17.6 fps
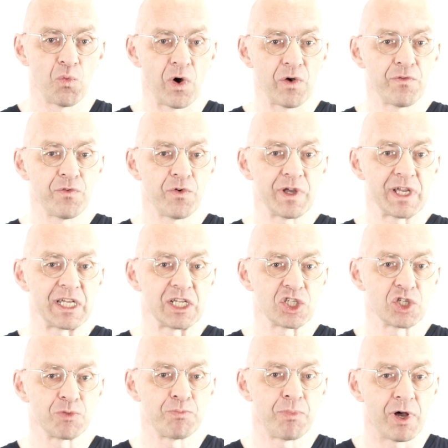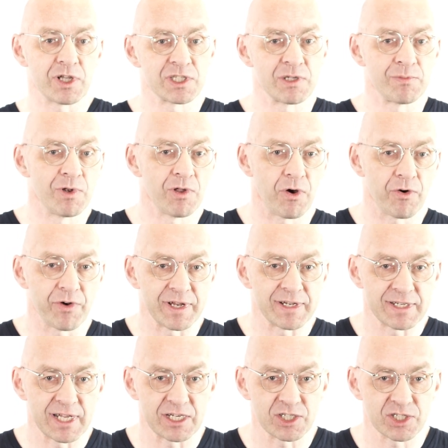one for each possible
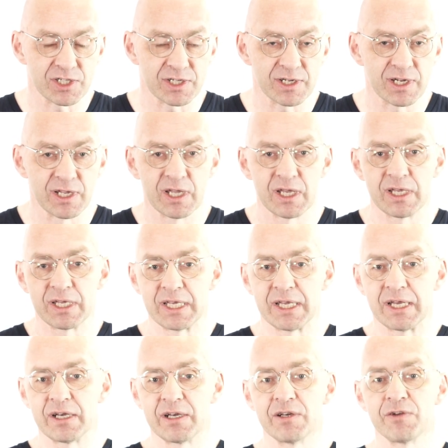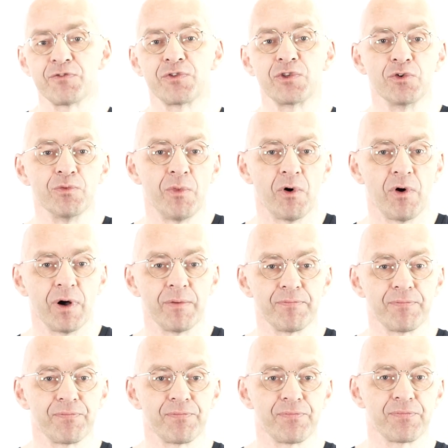orientation. Here are a few more.
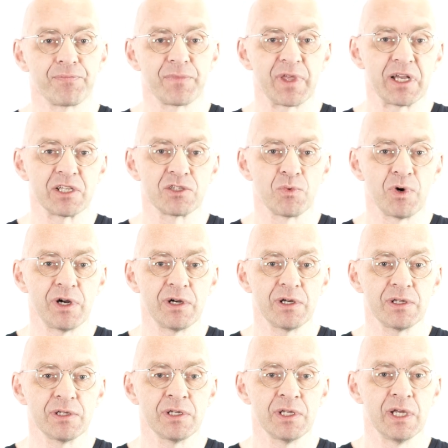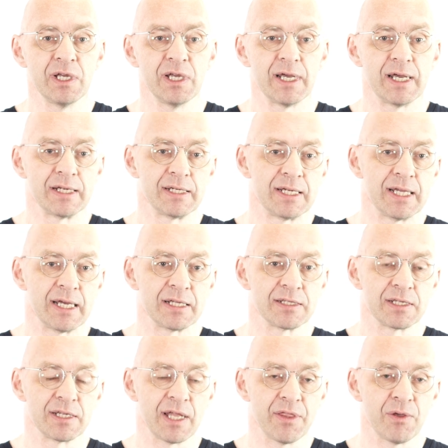There's one, and
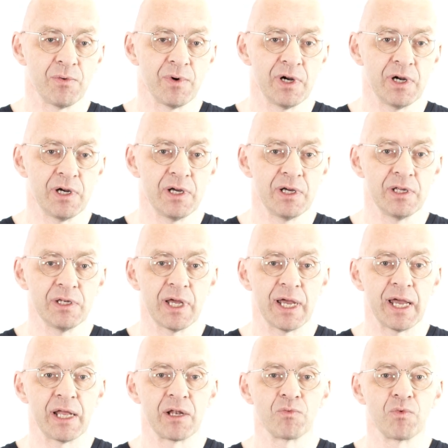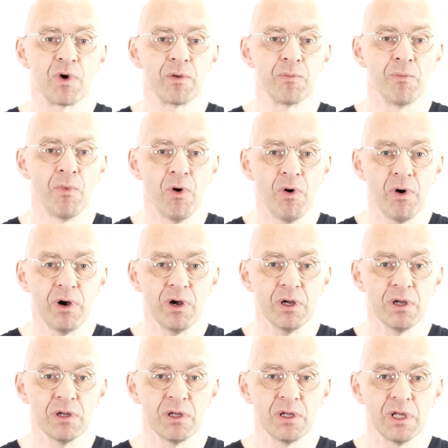there's another one, and one
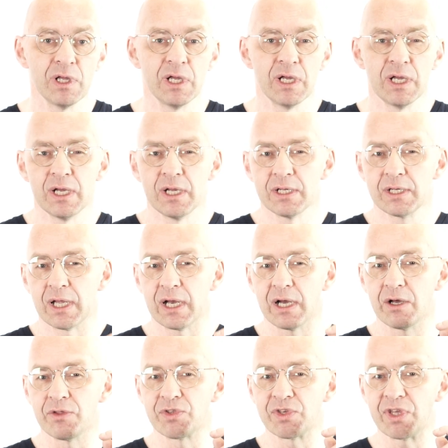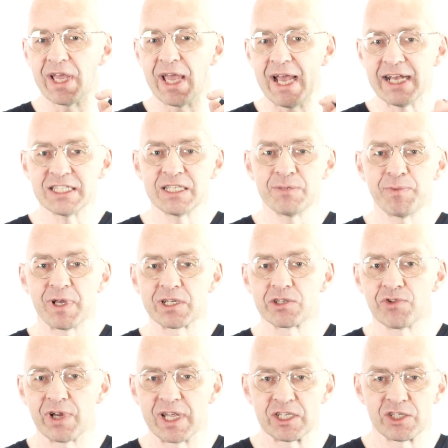more. Now, the
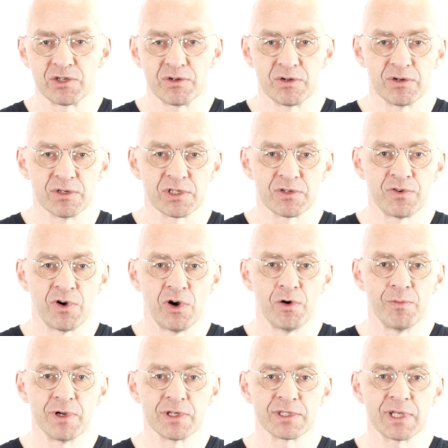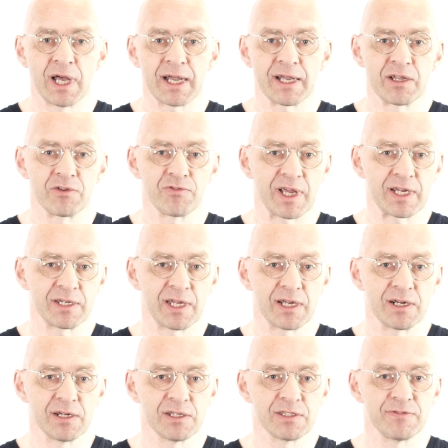aspect ratios of Homer's hugging
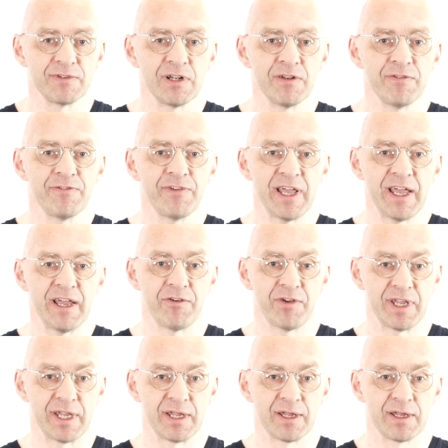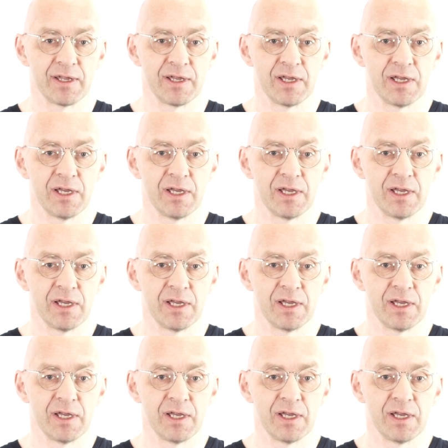rectangles will vary,